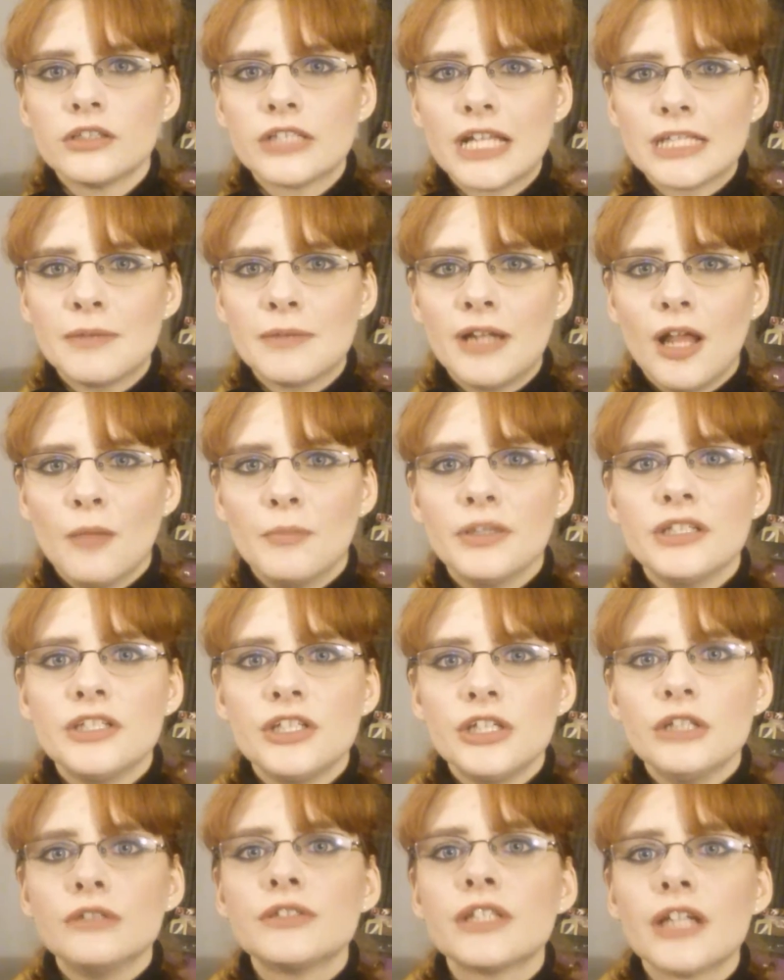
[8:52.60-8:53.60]
that's been helping
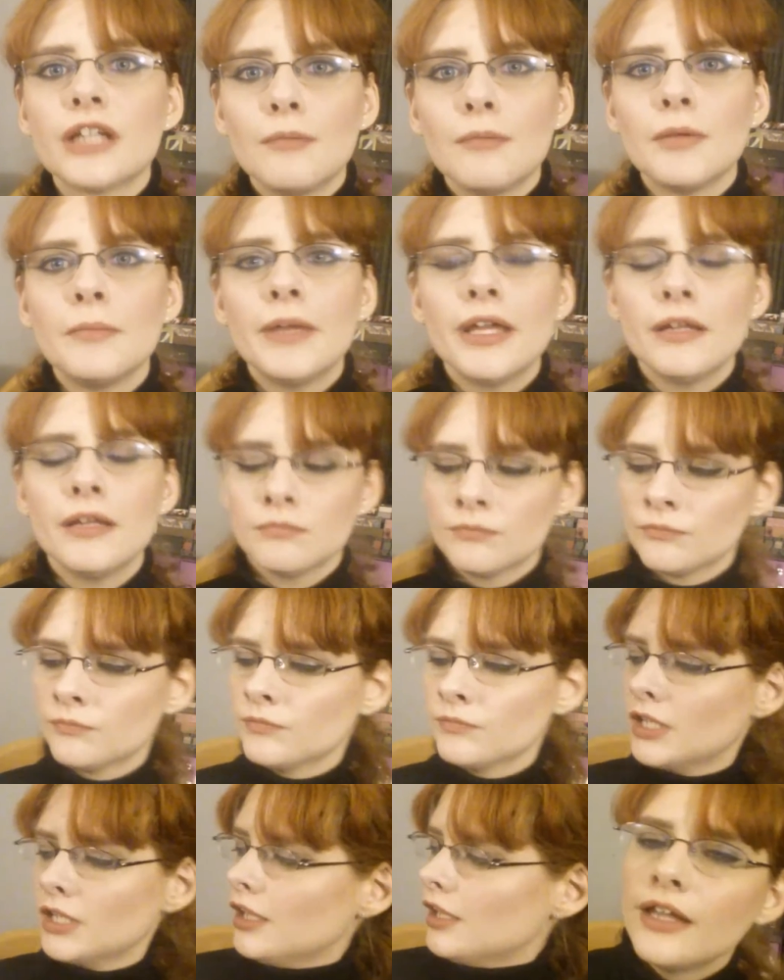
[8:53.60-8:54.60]
to use it up a bit.
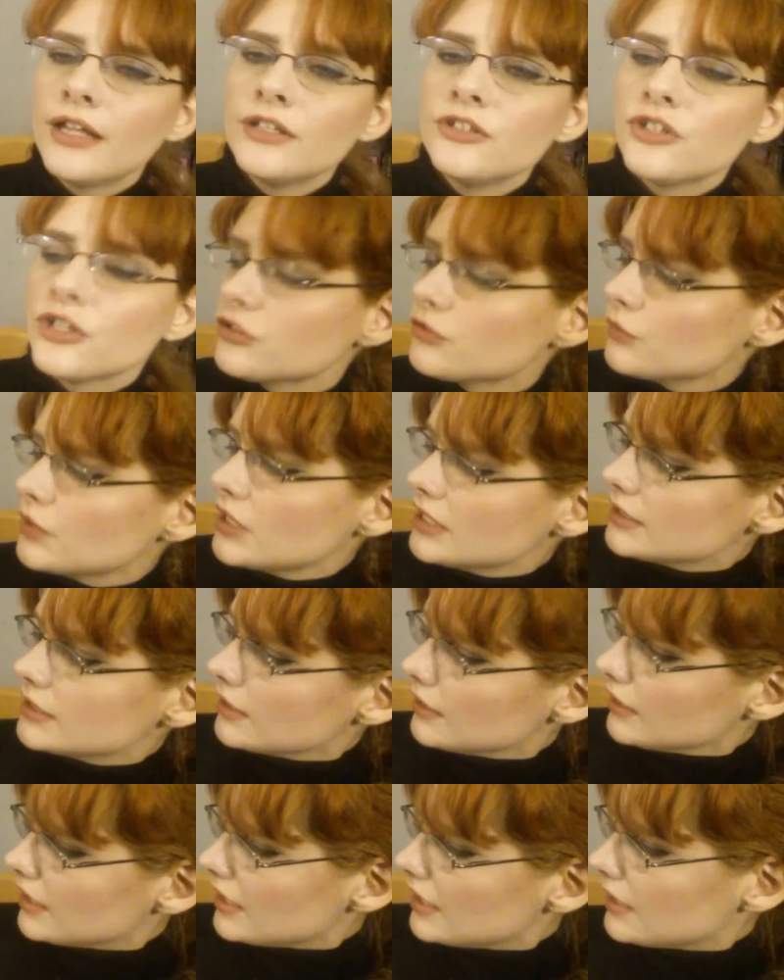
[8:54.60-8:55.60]
And just
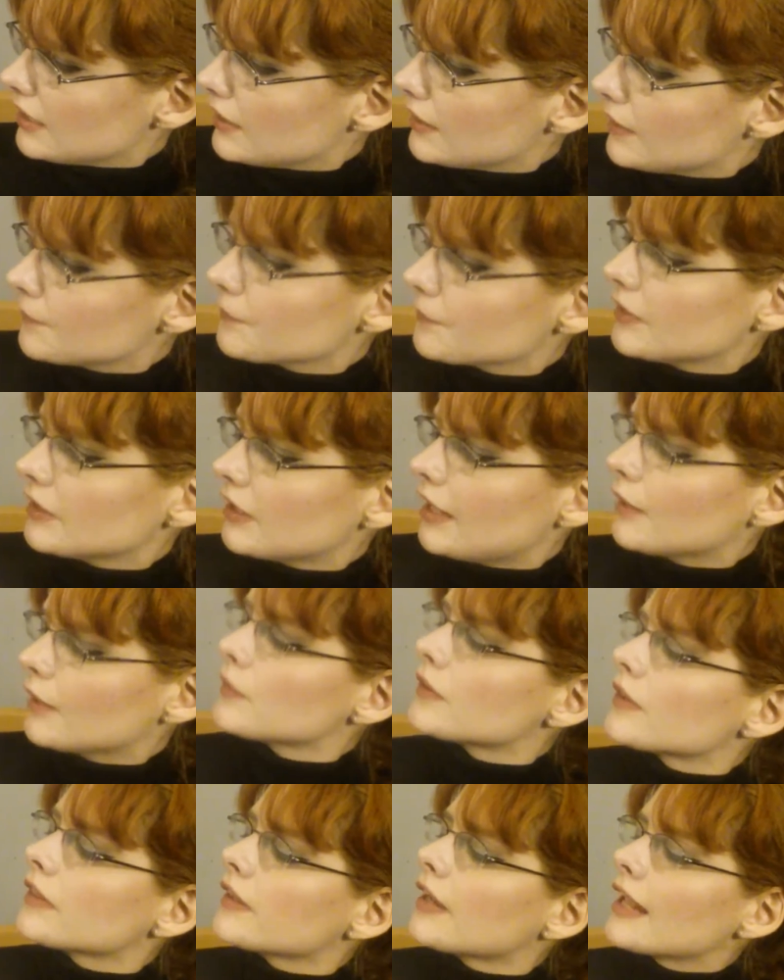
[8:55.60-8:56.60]
recently, like
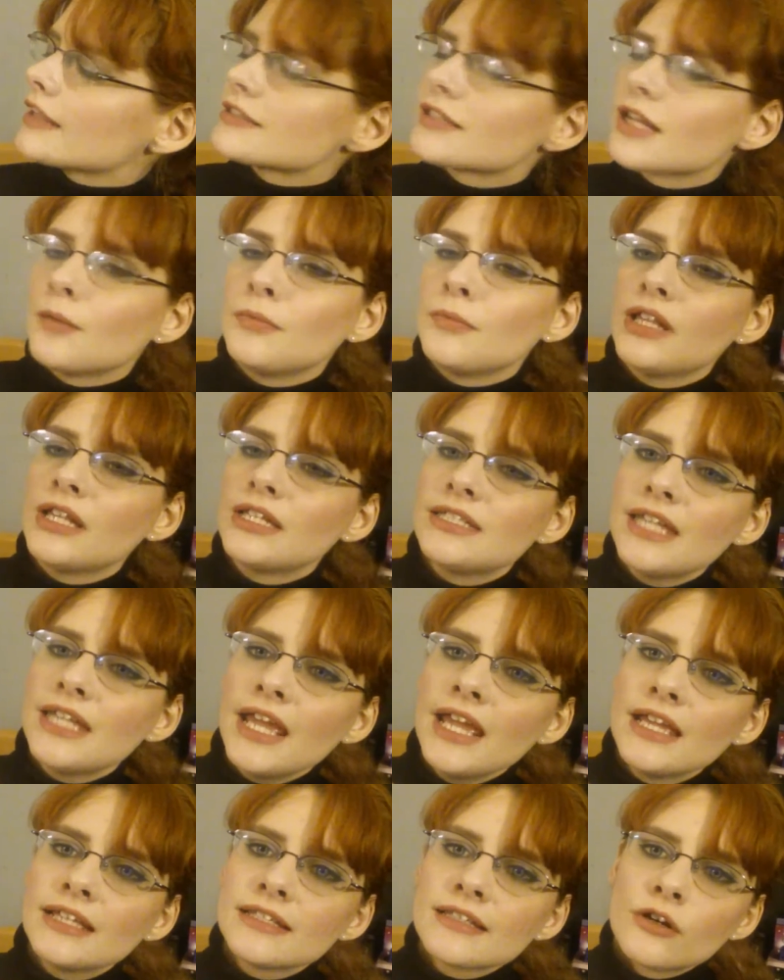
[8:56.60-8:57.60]
within the last couple of
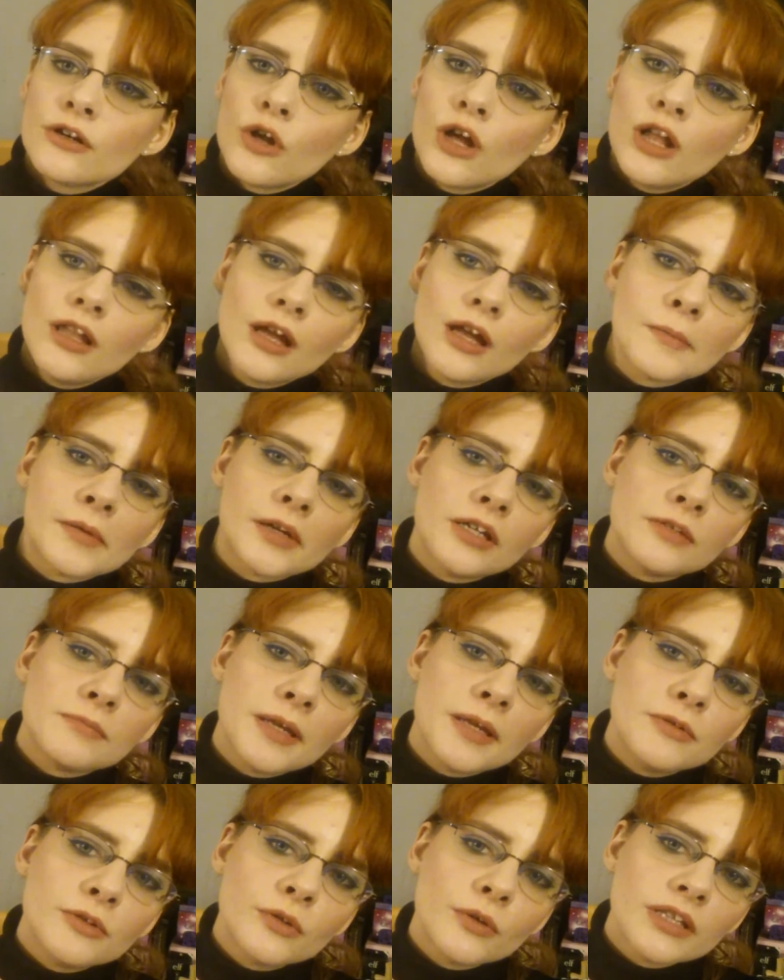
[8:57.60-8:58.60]
days, I don't know how long I'm going to
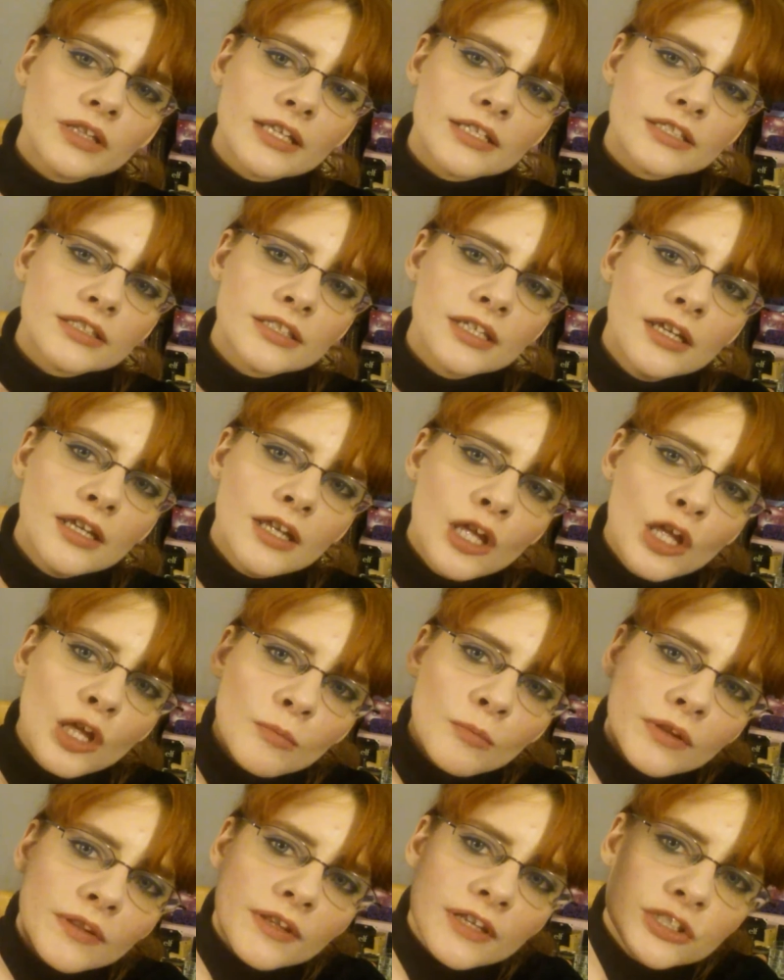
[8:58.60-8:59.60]
keep doing this,
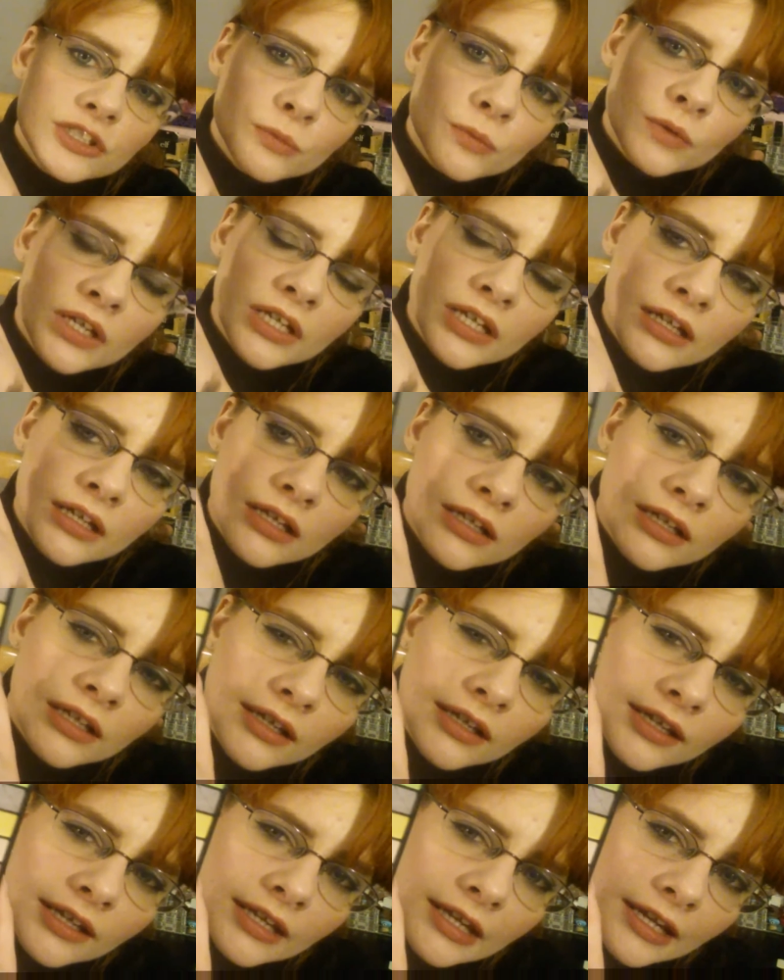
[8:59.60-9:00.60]
but this one
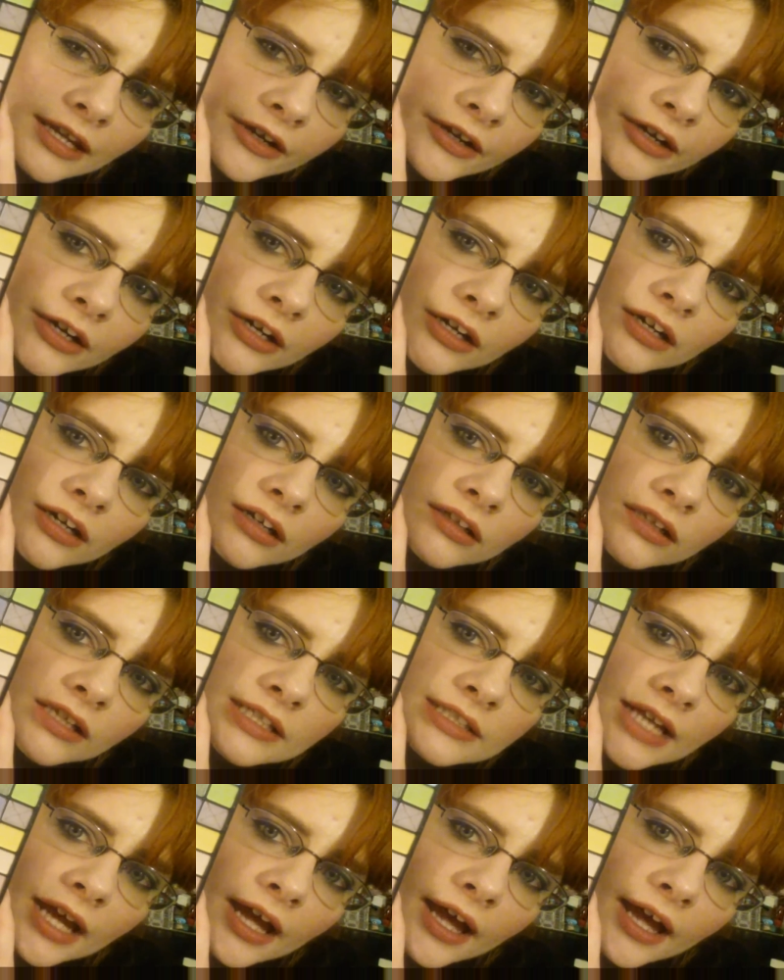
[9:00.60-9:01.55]
here, this